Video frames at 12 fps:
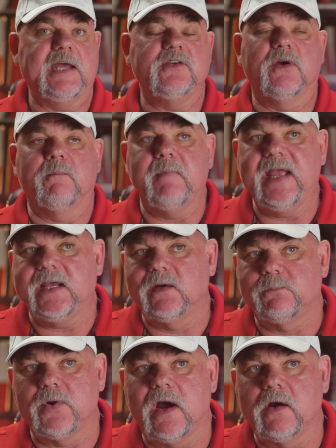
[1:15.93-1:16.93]
and you're
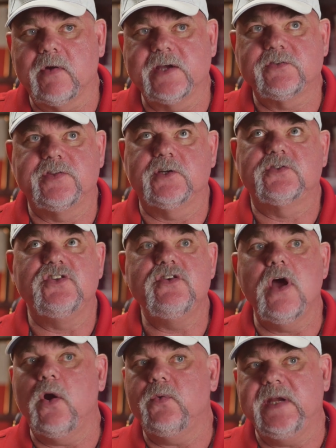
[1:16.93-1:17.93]
making progress, there's
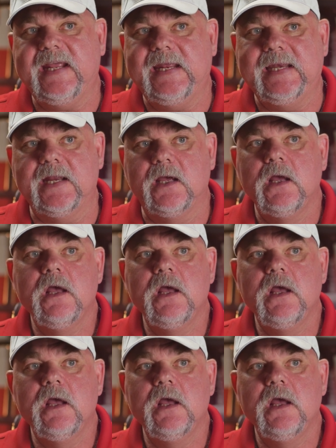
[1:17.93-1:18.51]
no need